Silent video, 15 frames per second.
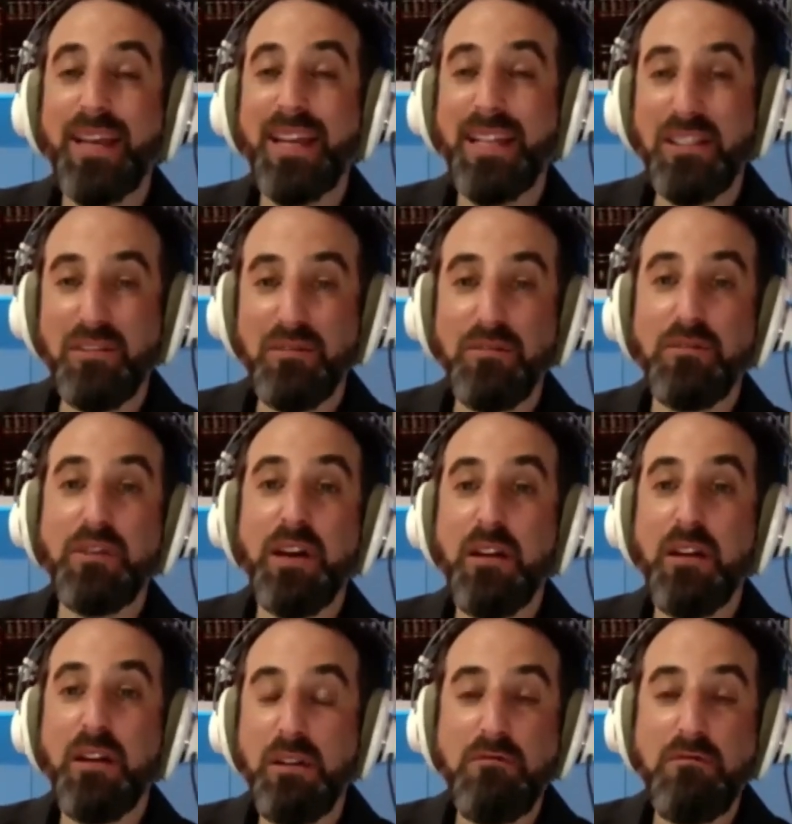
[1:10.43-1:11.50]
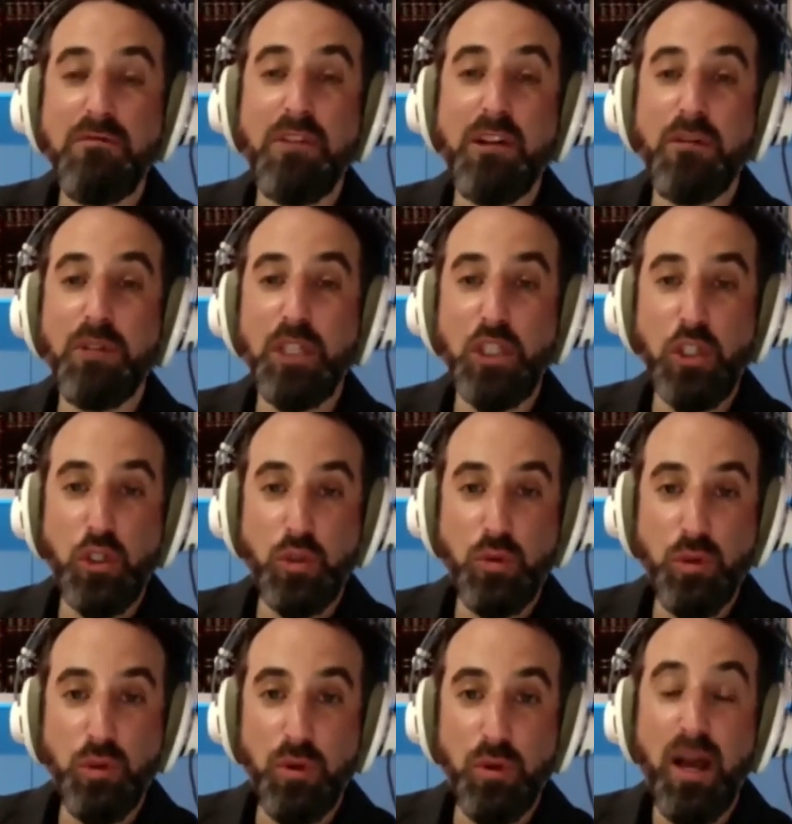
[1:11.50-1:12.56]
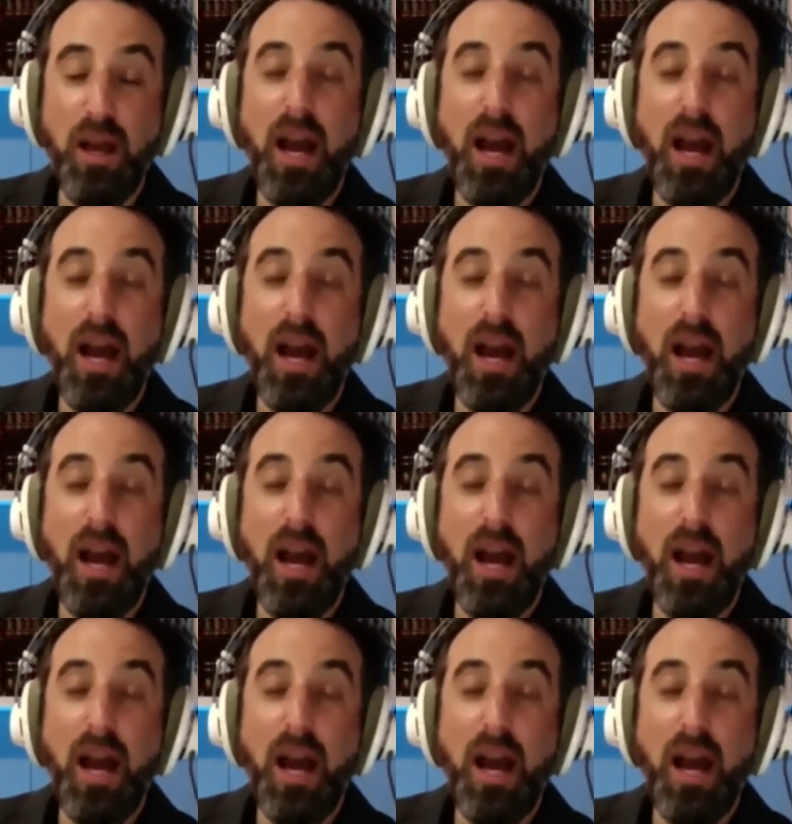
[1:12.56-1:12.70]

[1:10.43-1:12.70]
And it's very, very true.